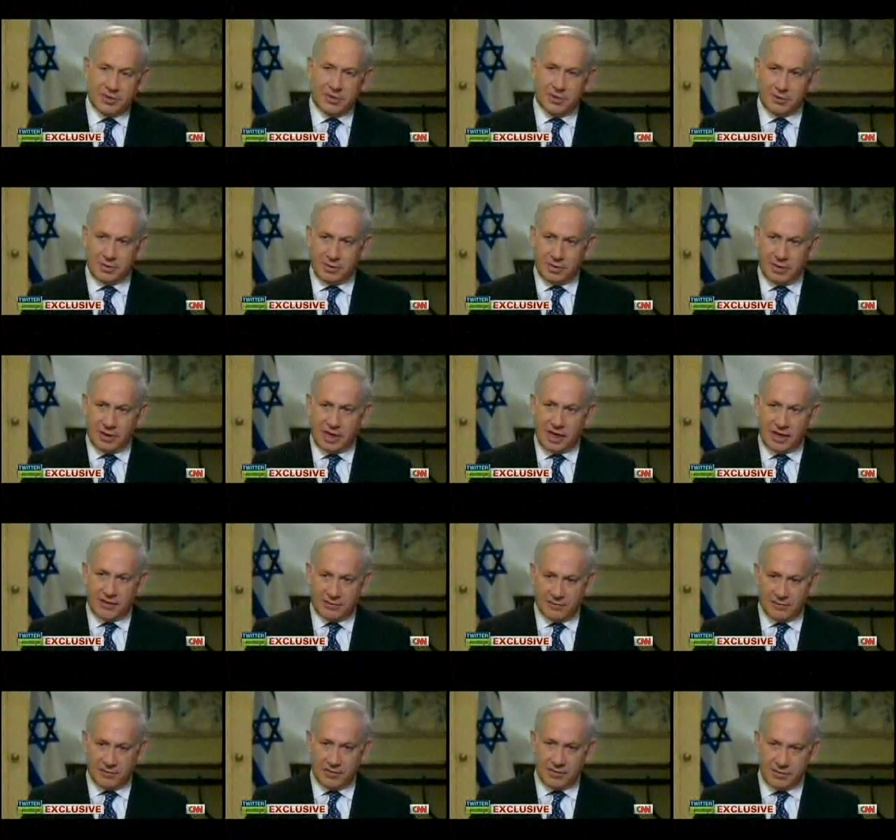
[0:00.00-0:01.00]
secure the
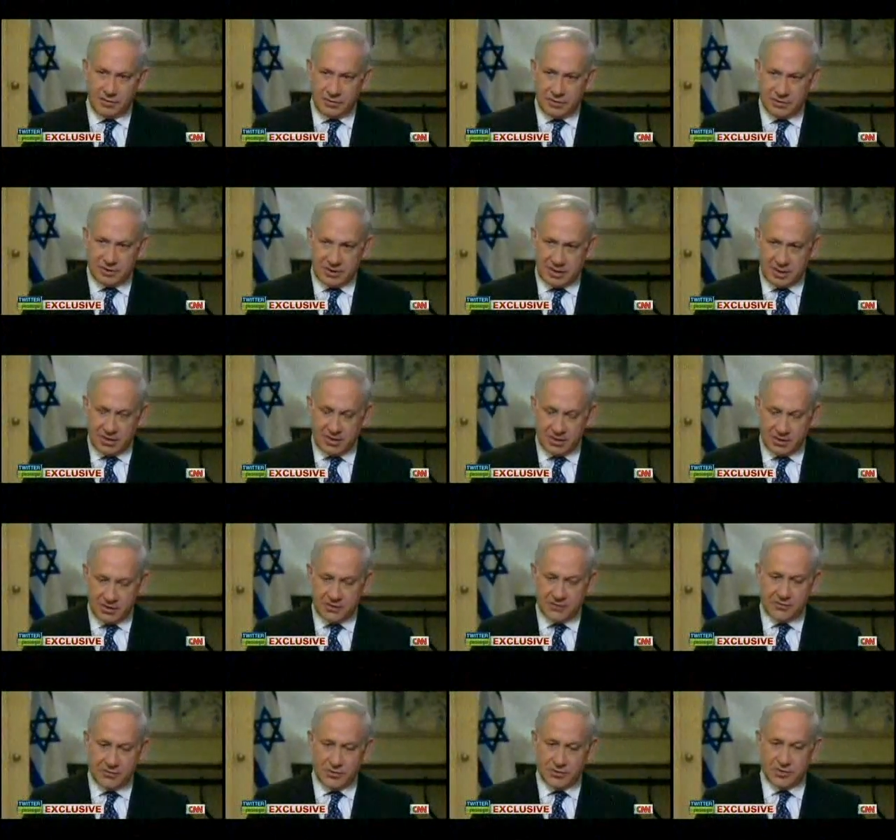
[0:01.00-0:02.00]
life of the Jewish state
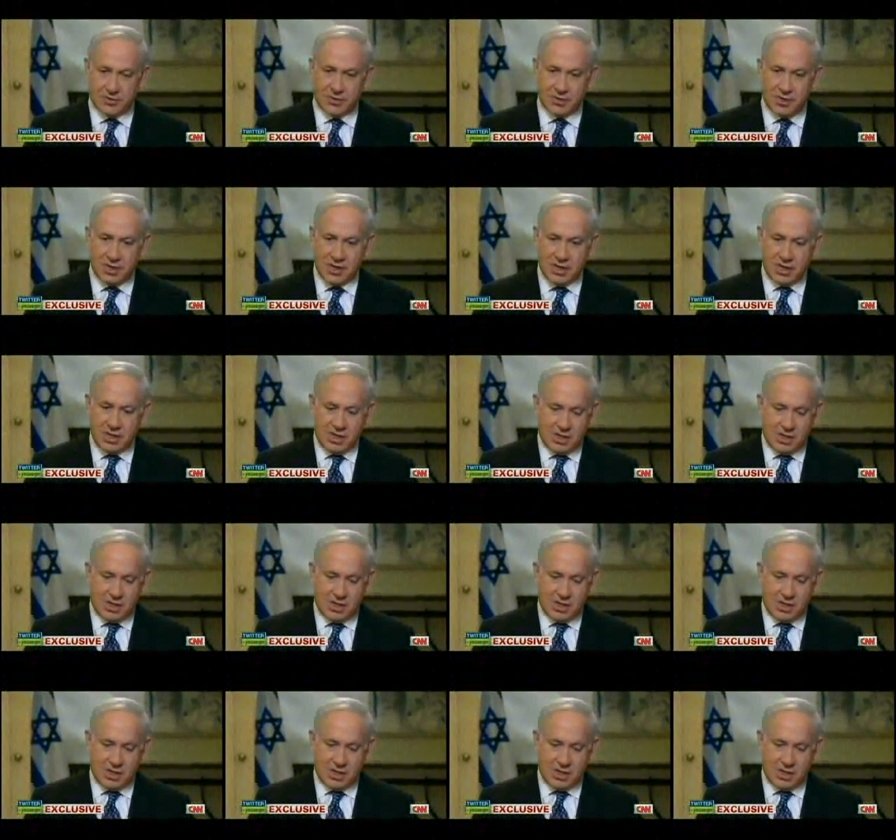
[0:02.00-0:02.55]
and its future.